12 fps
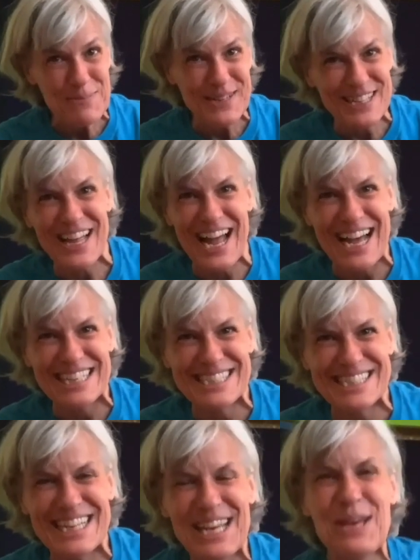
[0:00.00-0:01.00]
class.
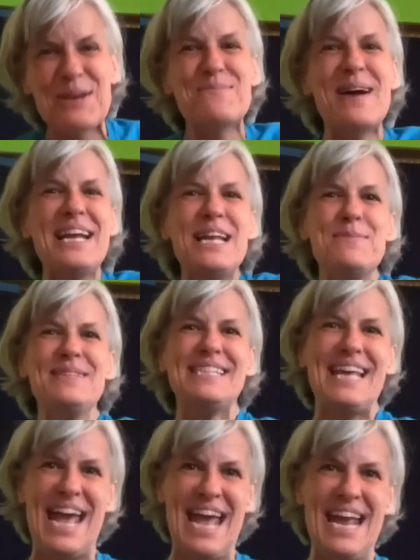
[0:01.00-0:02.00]
My name is
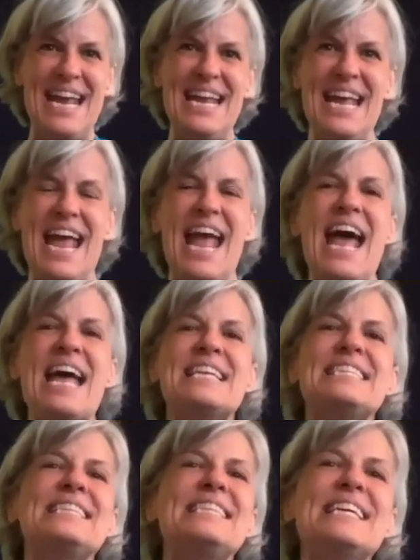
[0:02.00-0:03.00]
Kay,
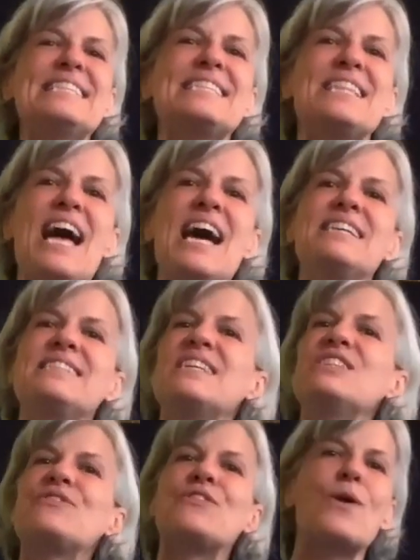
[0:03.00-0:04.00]
and this class
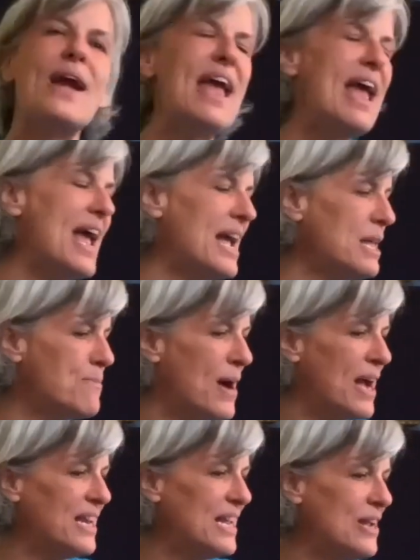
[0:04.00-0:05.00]
is for
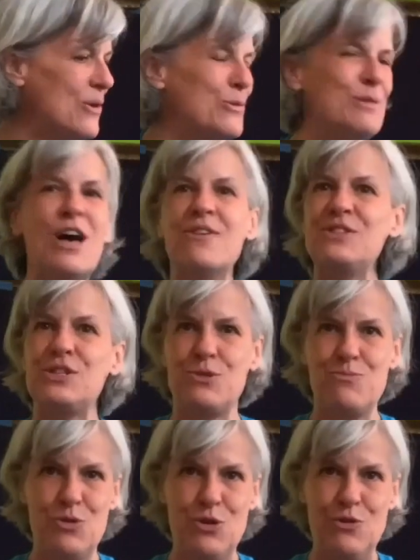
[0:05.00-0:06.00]
anybody who loves to
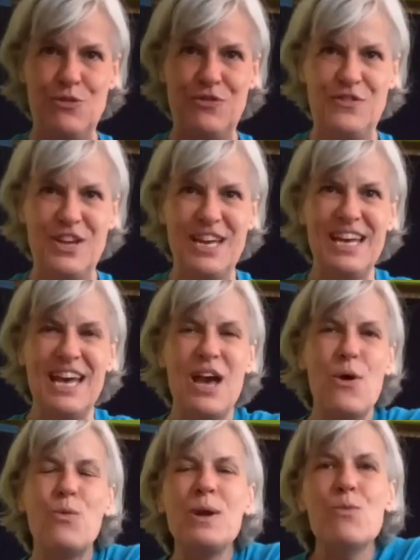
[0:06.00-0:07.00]
move.
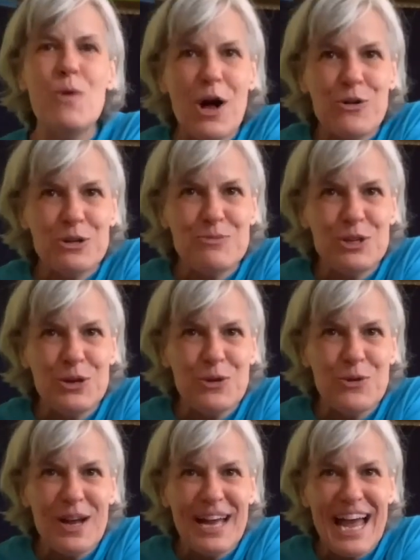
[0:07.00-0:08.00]
We welcome you,
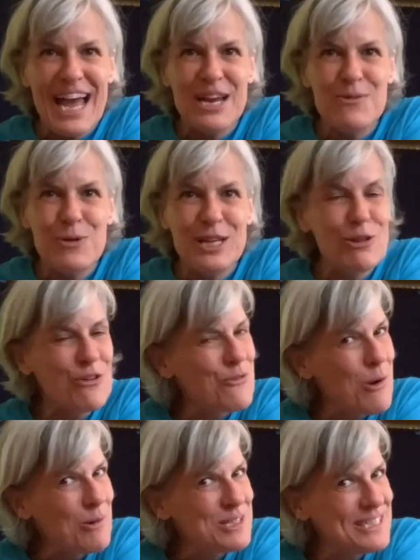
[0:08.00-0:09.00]
and we look
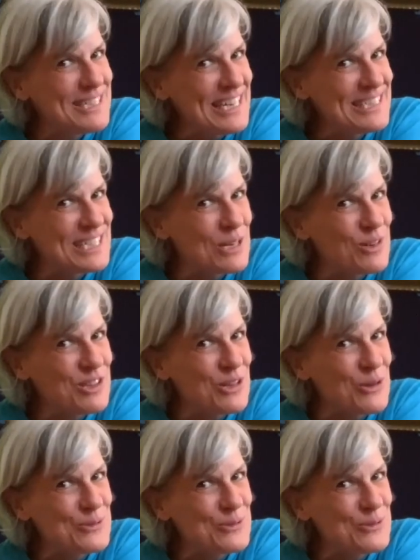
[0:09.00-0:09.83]
forward to dancing with you.